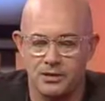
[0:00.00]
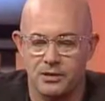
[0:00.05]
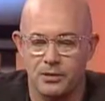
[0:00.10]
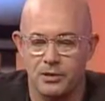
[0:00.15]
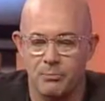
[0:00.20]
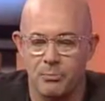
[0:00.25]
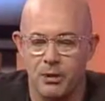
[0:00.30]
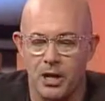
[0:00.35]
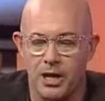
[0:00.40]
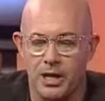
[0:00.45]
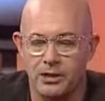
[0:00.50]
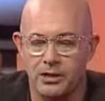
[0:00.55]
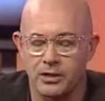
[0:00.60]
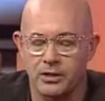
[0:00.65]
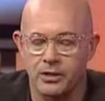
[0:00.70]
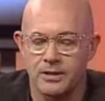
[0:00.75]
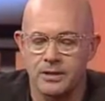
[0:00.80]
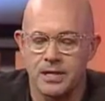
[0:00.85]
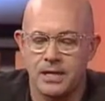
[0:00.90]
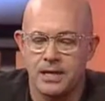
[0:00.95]
They're
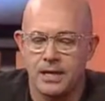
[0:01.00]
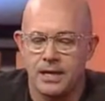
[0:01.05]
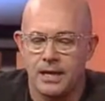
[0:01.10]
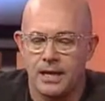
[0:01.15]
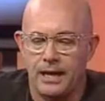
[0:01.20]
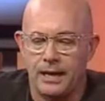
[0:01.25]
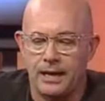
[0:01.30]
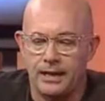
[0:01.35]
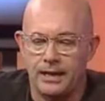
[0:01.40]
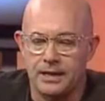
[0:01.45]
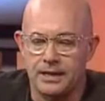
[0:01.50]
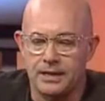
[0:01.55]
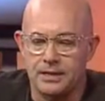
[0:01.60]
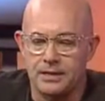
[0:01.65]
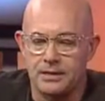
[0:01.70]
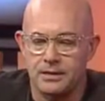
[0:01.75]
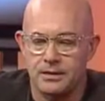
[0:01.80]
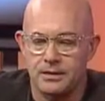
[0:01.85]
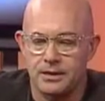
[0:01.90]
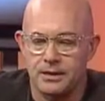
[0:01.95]
minor.
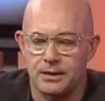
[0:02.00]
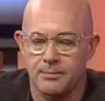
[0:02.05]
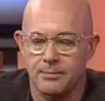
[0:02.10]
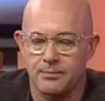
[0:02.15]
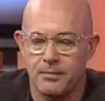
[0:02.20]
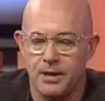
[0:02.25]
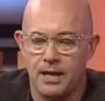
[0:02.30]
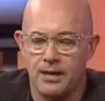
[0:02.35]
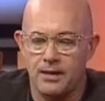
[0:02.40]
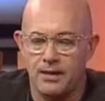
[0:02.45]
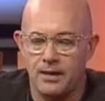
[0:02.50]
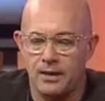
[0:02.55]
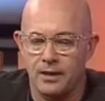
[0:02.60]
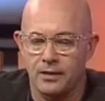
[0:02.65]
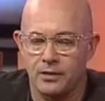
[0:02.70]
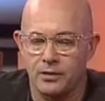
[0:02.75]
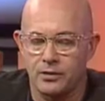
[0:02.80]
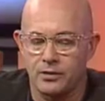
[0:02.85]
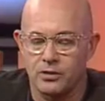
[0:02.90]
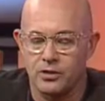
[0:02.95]
And I
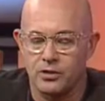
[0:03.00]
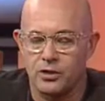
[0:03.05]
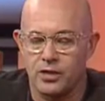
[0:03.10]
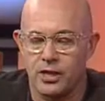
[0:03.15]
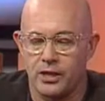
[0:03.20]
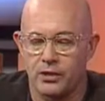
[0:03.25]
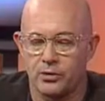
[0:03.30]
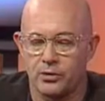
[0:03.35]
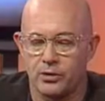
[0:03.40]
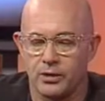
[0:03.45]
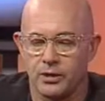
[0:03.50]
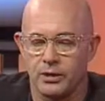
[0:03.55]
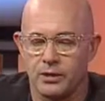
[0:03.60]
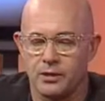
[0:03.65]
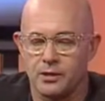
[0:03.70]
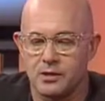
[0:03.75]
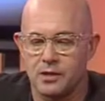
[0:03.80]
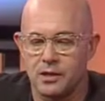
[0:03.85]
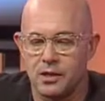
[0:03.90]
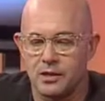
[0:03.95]
think there's a general
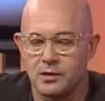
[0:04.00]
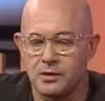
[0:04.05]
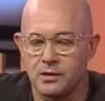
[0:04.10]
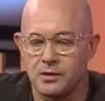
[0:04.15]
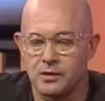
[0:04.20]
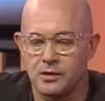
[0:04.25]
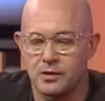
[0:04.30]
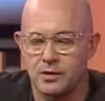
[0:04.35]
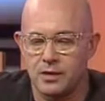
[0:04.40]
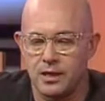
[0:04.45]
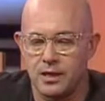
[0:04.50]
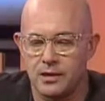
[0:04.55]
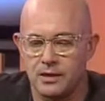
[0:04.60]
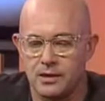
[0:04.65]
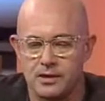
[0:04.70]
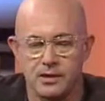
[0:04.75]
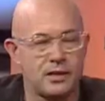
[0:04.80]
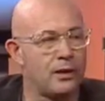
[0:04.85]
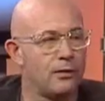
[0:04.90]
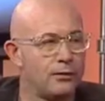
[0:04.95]
consensus that the
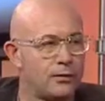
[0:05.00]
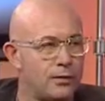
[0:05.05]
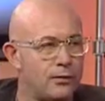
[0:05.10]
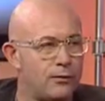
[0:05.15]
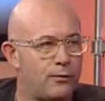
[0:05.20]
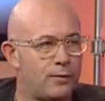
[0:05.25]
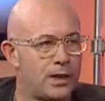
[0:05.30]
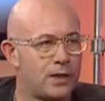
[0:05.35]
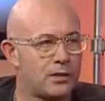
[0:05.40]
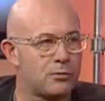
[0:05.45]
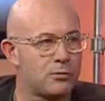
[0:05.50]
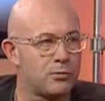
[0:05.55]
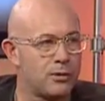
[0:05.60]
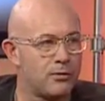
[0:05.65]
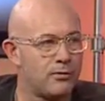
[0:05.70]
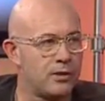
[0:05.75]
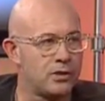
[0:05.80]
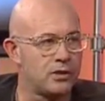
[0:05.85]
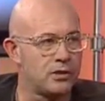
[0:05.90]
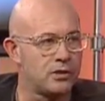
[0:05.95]
self-defense
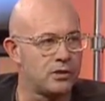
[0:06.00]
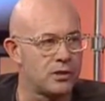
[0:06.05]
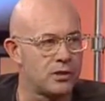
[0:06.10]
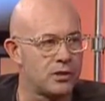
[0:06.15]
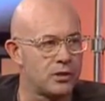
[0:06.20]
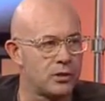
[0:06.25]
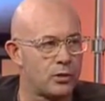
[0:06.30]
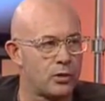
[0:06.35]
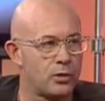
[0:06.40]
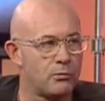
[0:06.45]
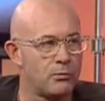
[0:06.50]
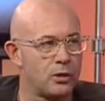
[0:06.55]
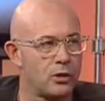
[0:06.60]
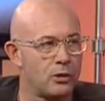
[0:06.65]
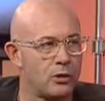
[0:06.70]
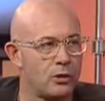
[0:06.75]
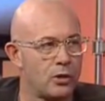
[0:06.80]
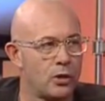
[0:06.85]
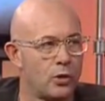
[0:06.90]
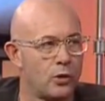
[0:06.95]
provisions in the
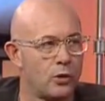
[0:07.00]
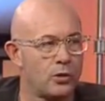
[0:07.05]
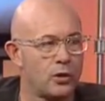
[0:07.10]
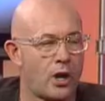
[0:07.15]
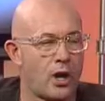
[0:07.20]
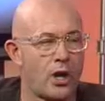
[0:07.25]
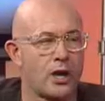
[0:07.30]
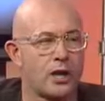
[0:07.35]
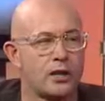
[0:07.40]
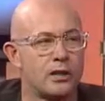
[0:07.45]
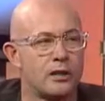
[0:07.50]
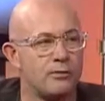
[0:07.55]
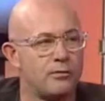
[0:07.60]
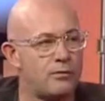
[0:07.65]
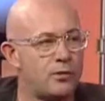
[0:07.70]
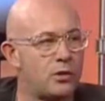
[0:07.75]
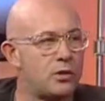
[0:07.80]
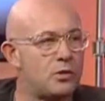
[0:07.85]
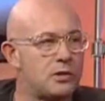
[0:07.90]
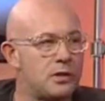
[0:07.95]
criminal code are
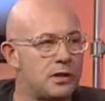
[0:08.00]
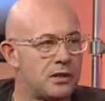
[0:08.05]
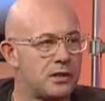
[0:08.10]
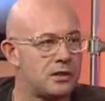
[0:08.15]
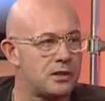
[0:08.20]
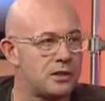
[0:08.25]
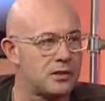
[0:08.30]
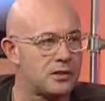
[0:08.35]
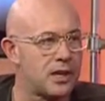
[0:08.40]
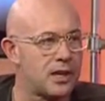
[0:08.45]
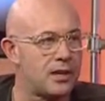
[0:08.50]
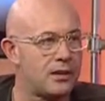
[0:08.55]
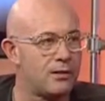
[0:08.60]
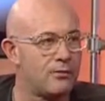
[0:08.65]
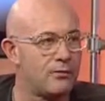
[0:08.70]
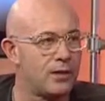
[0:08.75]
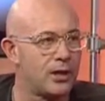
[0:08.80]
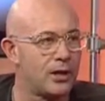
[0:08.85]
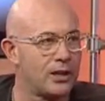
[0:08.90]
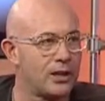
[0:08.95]
confusing, to say the
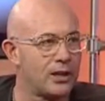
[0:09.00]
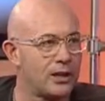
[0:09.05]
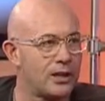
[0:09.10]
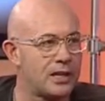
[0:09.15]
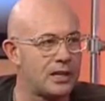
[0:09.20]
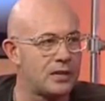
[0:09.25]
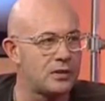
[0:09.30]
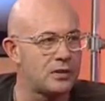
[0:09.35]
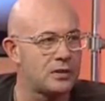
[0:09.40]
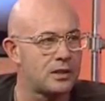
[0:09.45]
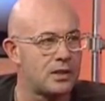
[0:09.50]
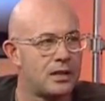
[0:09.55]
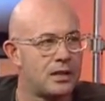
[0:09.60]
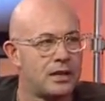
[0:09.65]
very least.